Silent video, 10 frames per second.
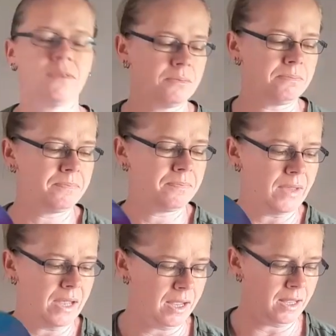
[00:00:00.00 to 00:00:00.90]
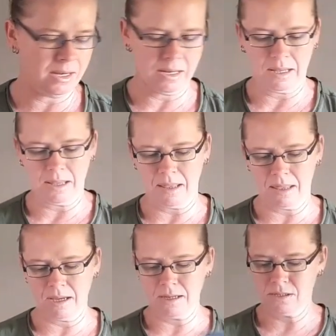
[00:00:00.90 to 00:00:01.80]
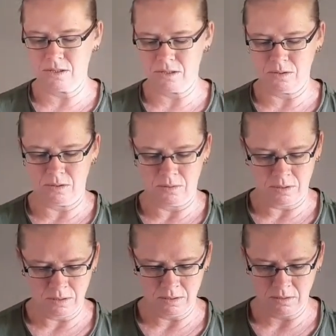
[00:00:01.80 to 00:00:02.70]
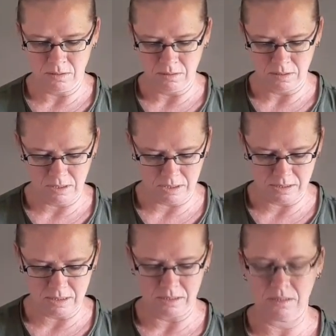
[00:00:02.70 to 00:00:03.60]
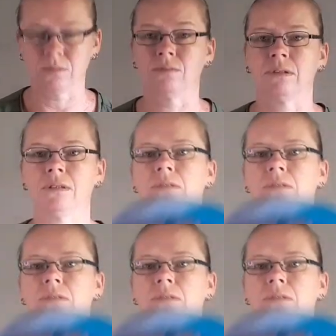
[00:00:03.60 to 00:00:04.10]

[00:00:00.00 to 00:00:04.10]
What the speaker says: them, and this does look really